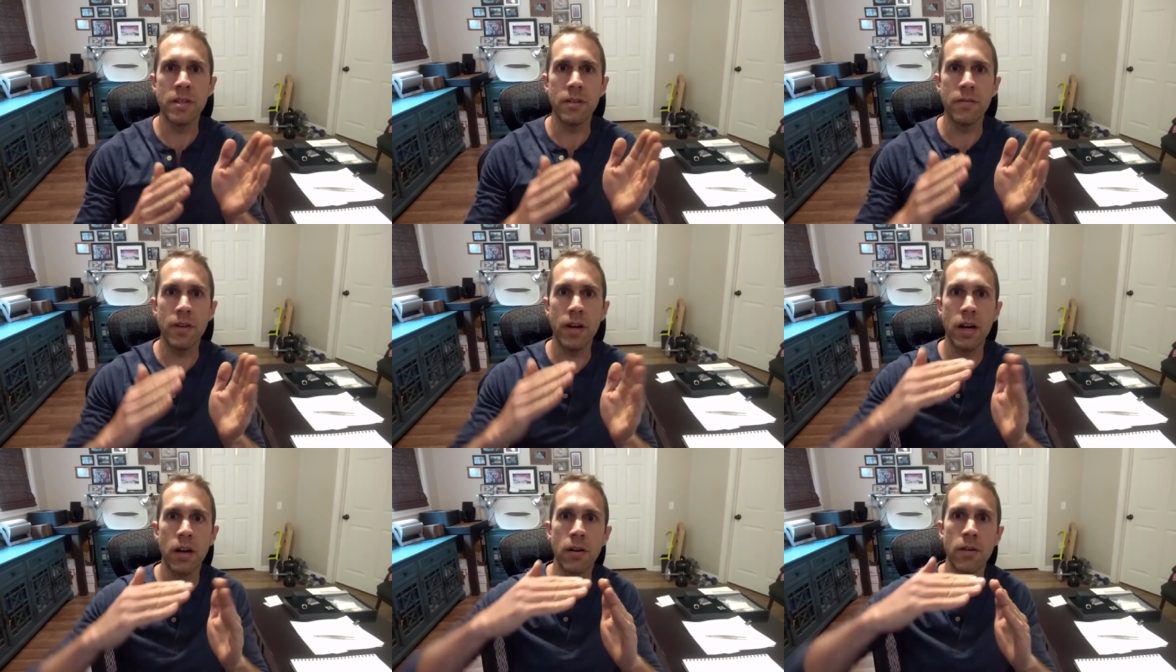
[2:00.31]
of
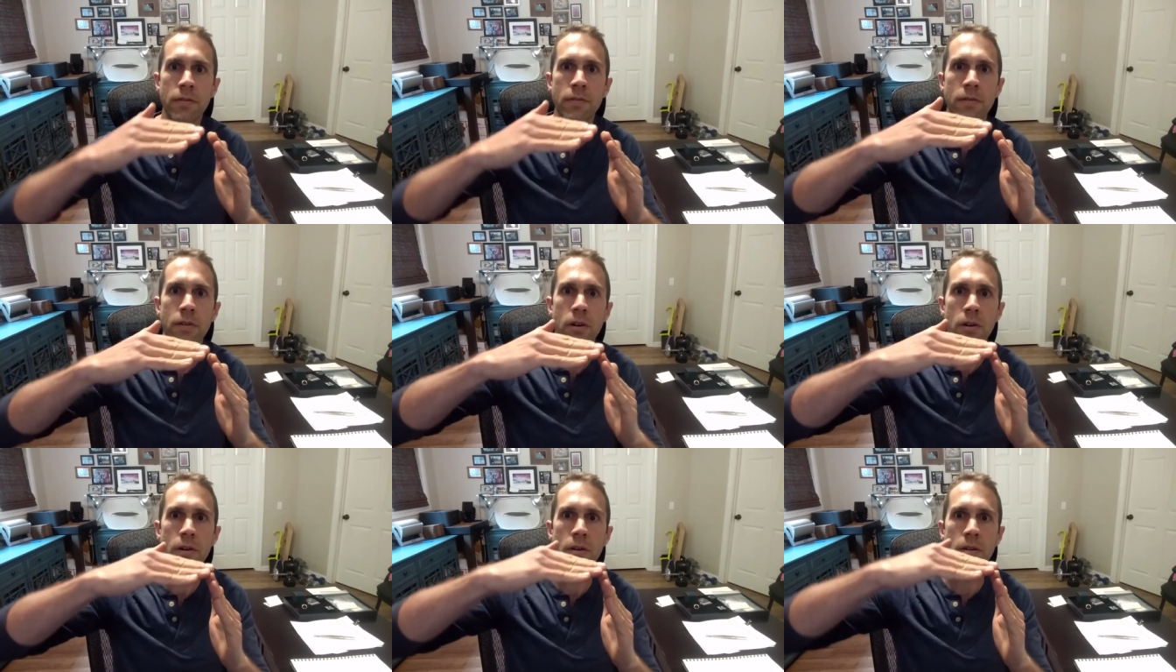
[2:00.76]
how
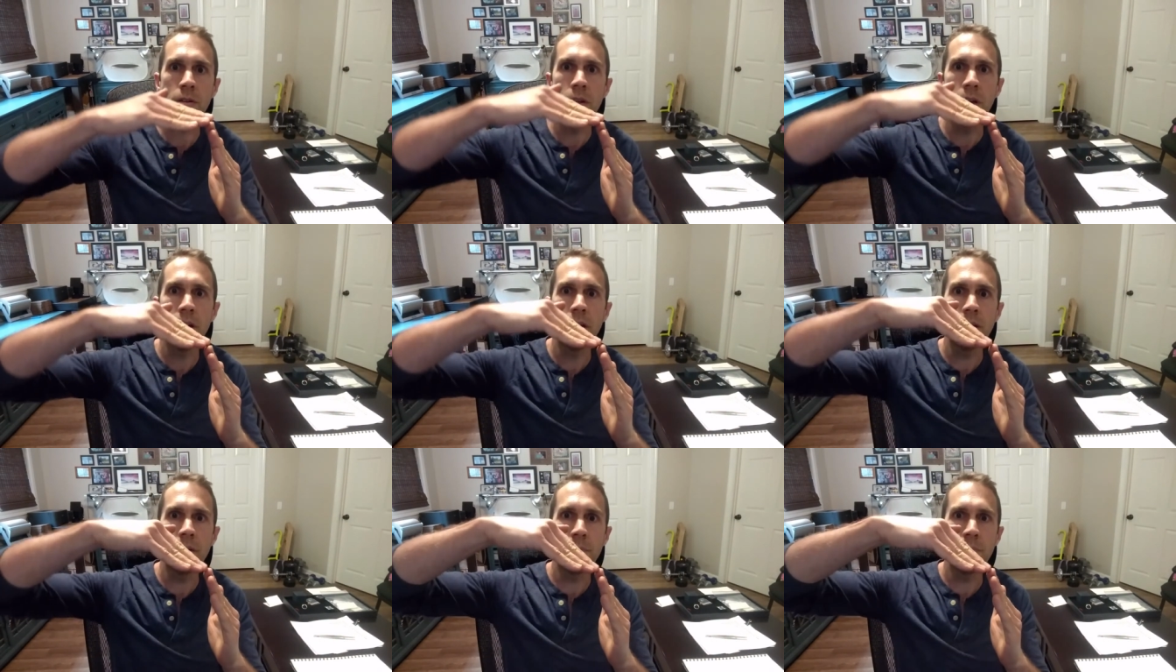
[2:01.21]
far
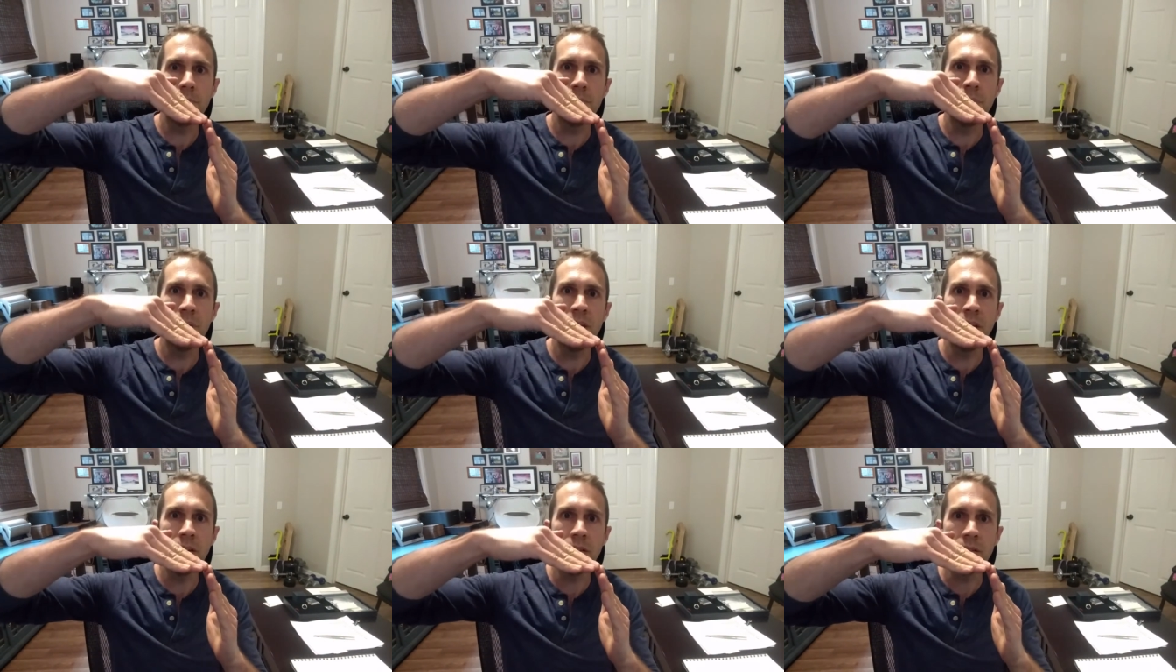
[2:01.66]
light
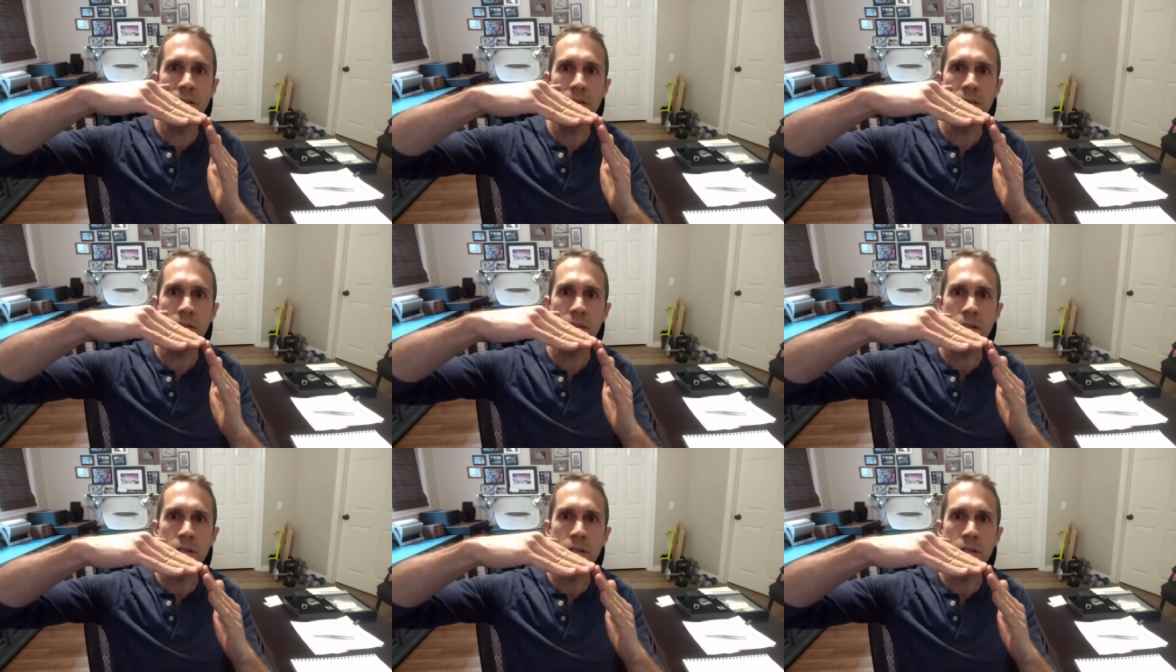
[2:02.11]
bends.